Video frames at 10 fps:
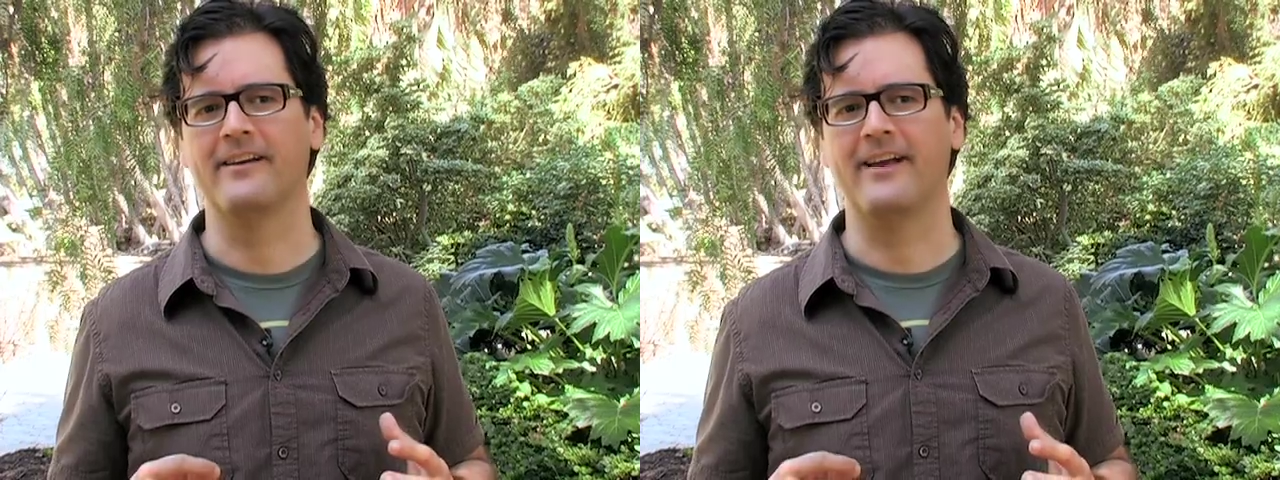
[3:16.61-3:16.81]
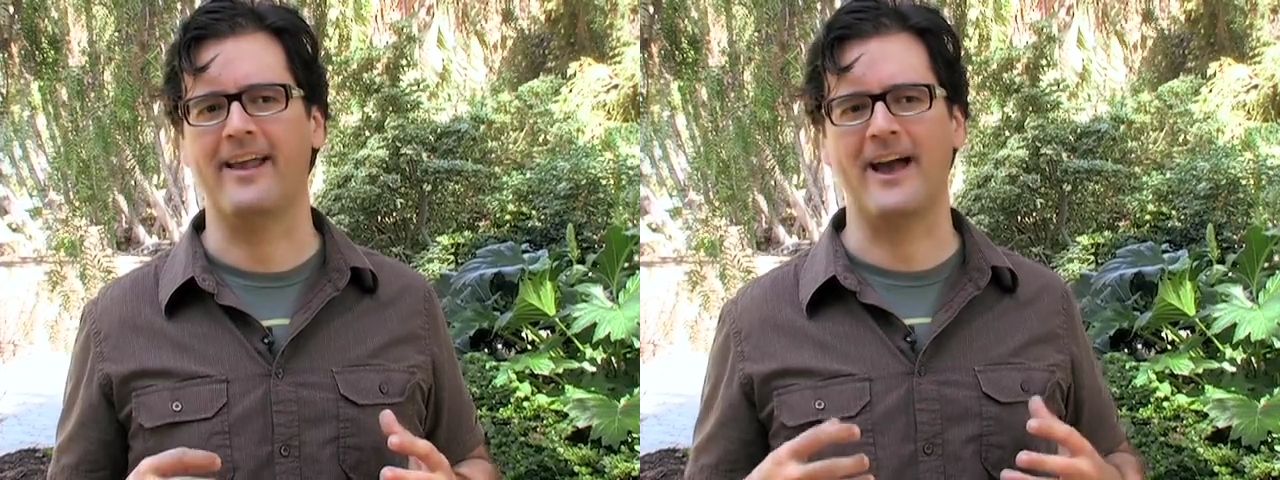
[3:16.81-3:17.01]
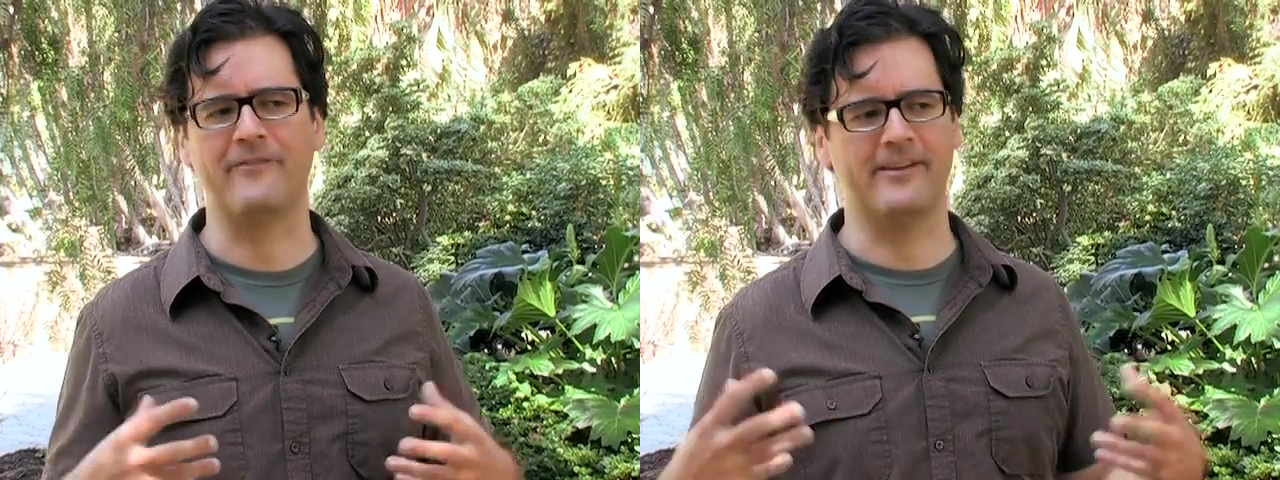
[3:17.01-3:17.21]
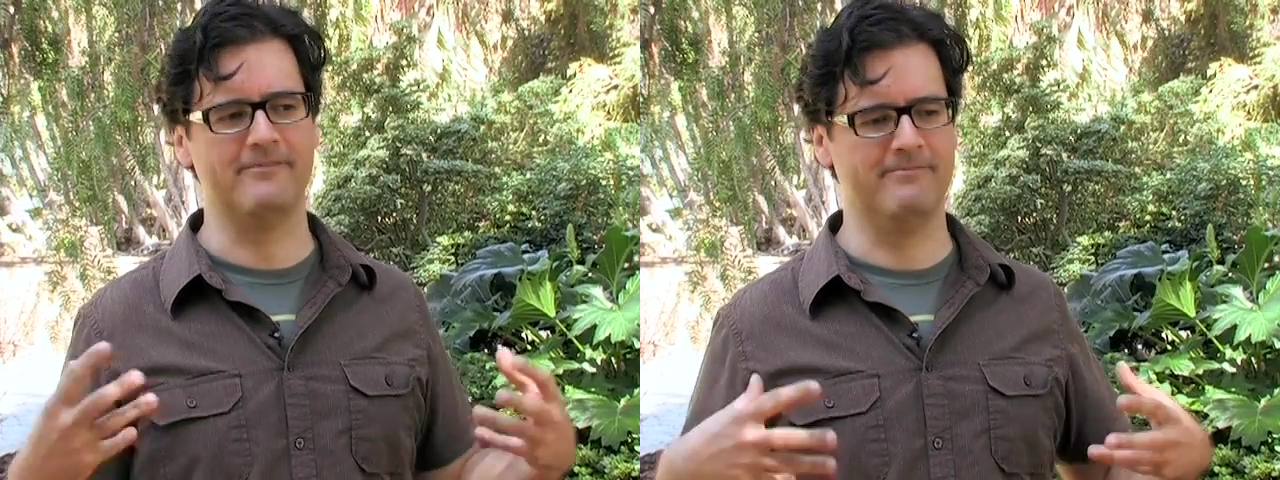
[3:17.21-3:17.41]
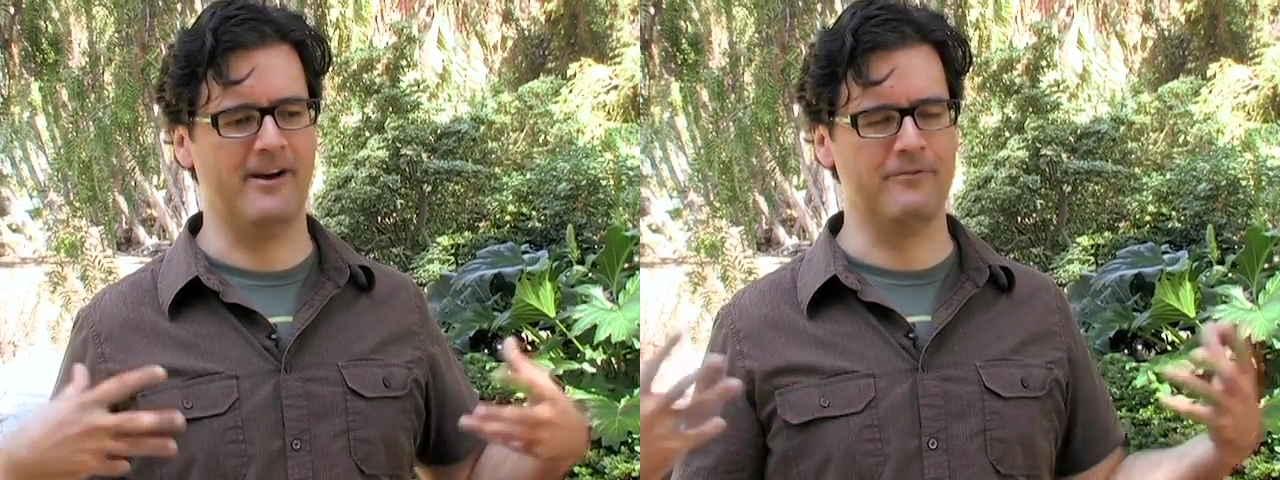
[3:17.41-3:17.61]
and have it
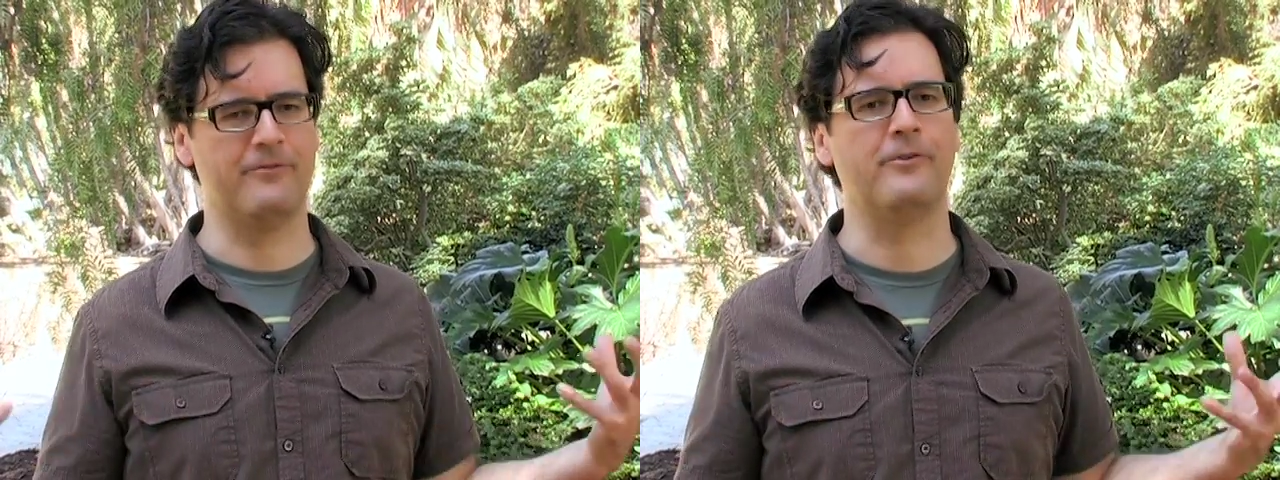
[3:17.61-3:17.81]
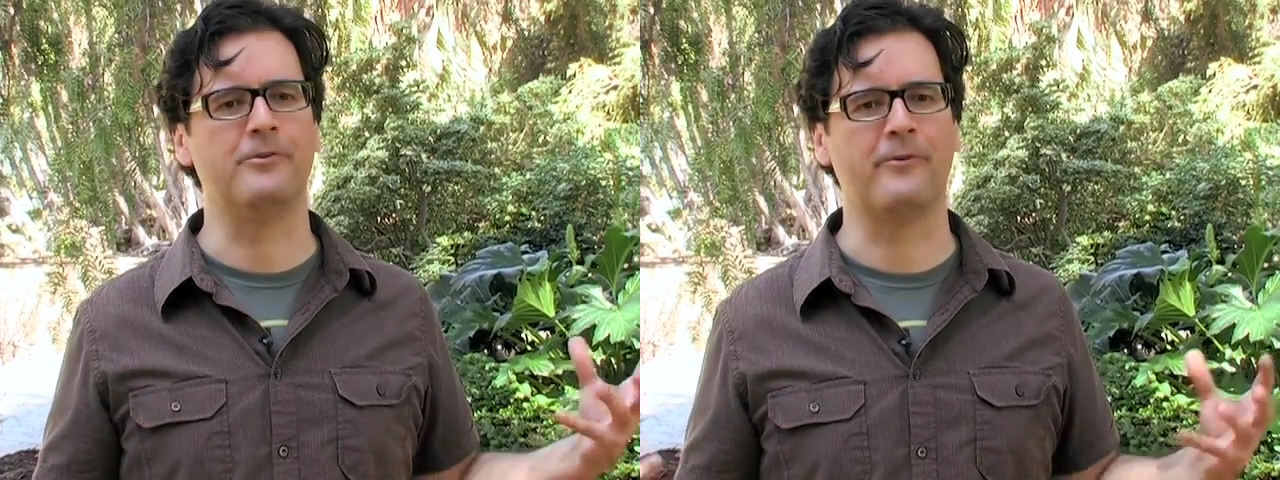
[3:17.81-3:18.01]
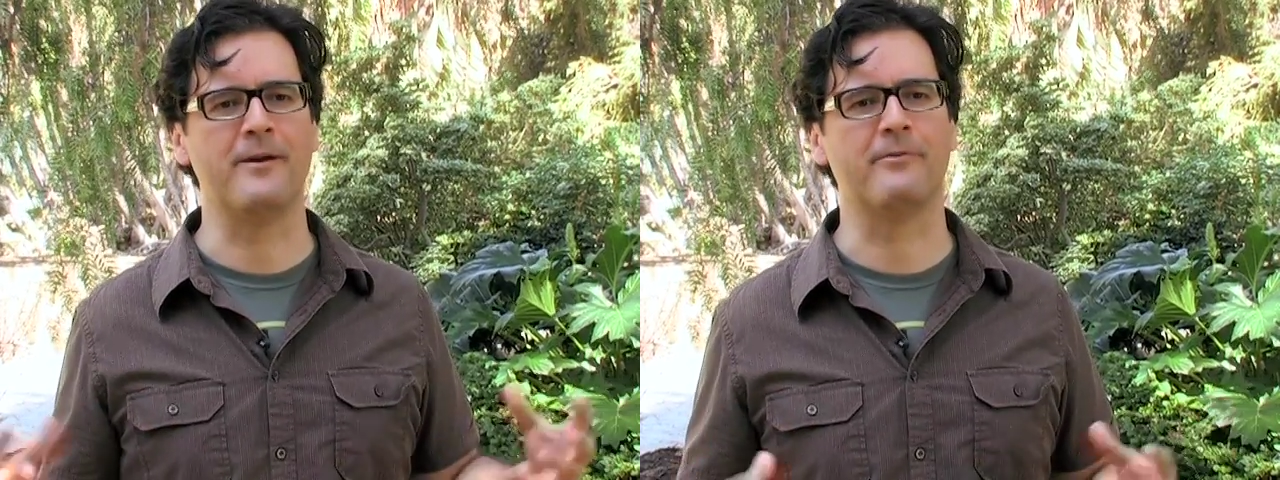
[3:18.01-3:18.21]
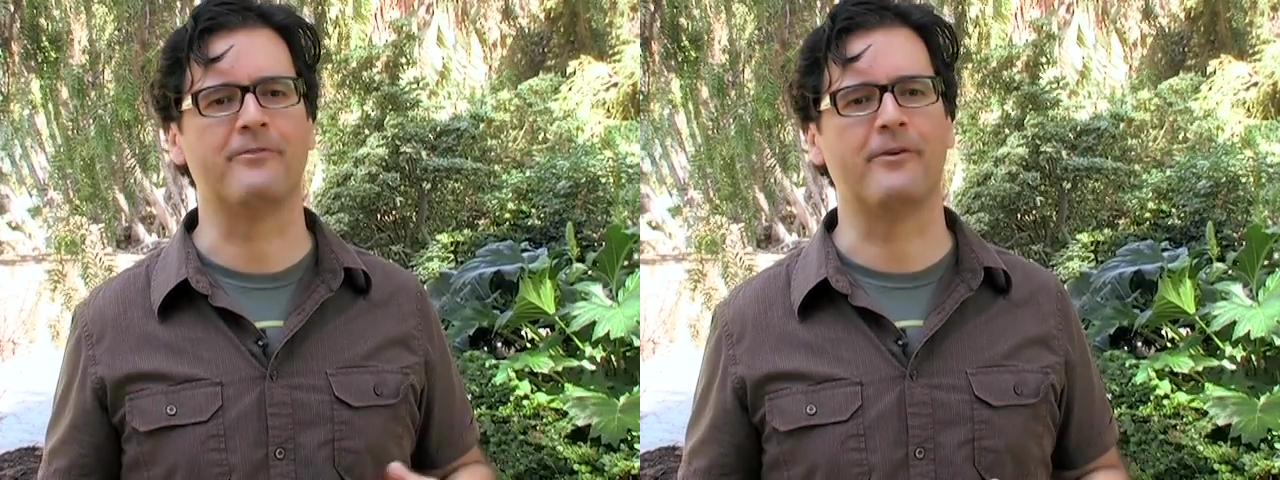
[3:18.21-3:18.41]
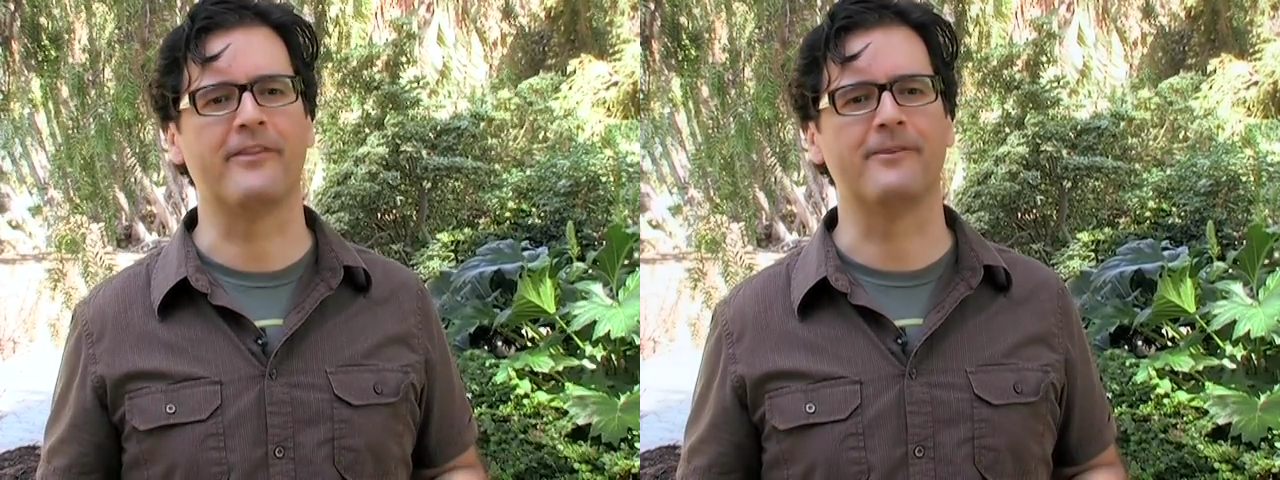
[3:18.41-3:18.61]
unfold right
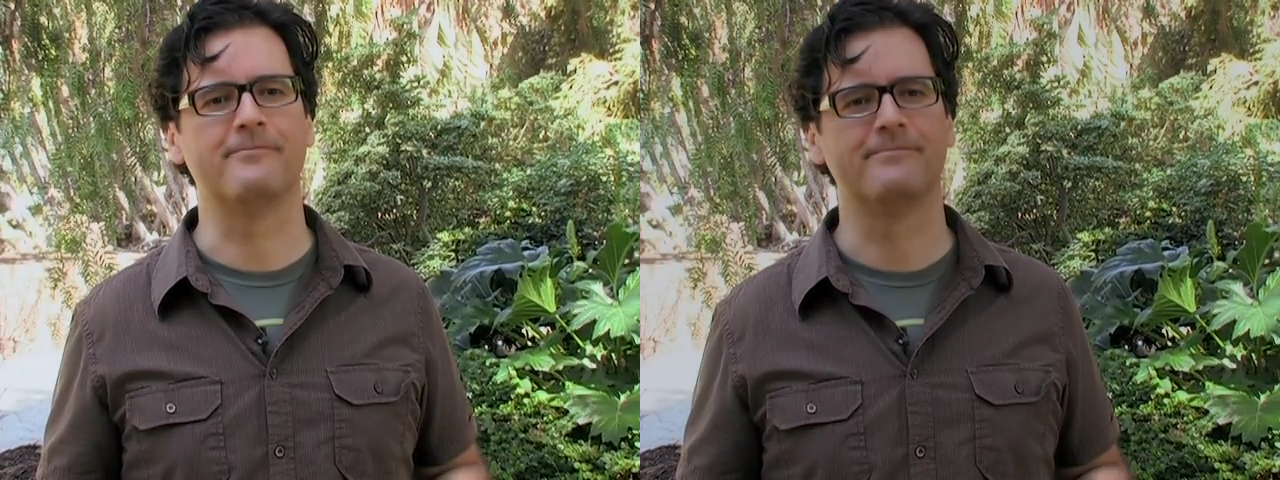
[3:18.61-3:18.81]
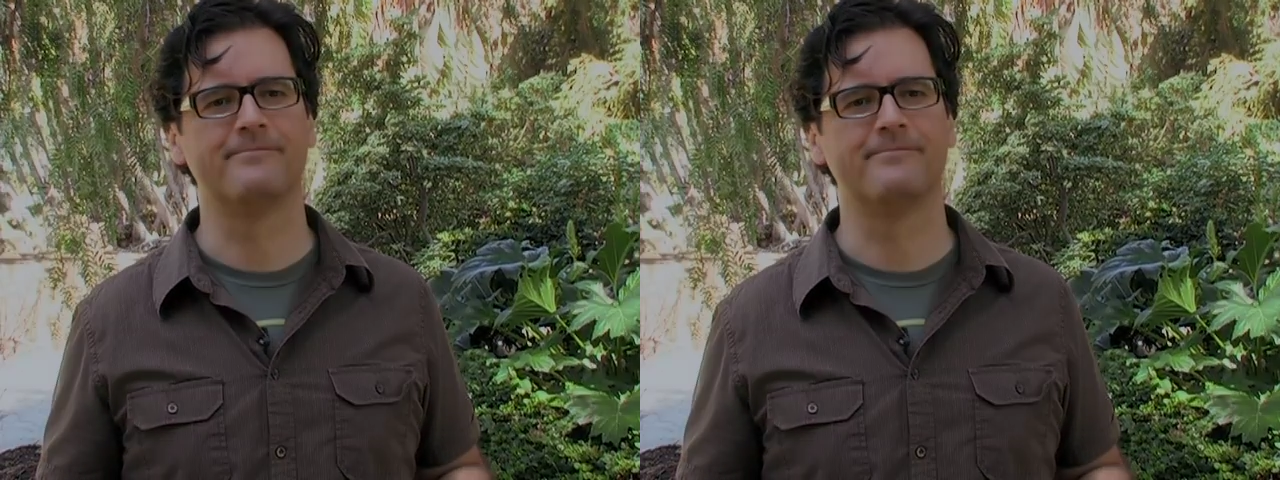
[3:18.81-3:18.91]
before them.